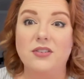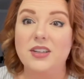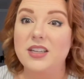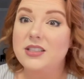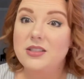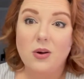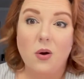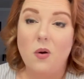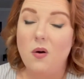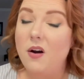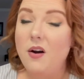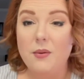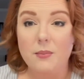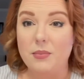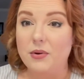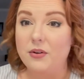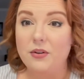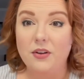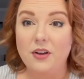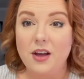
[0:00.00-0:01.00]
It's
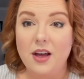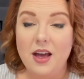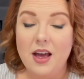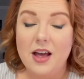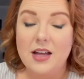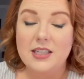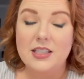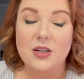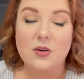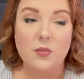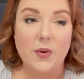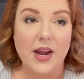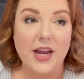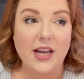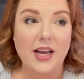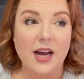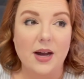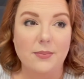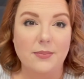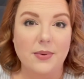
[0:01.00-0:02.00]
horrible to
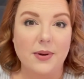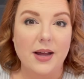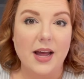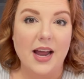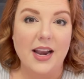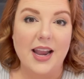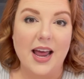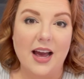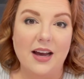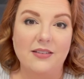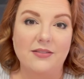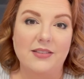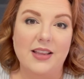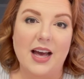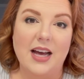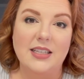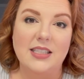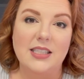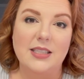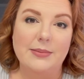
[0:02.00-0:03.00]
wake up and have
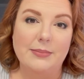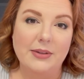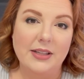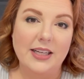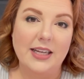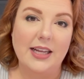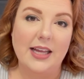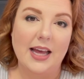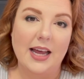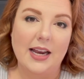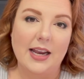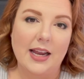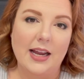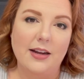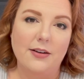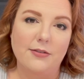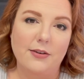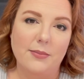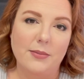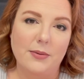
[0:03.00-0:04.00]
that splitting headache
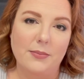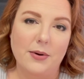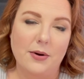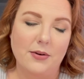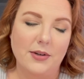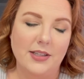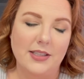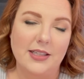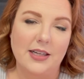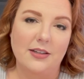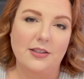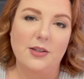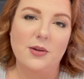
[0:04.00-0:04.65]
from a ponytail.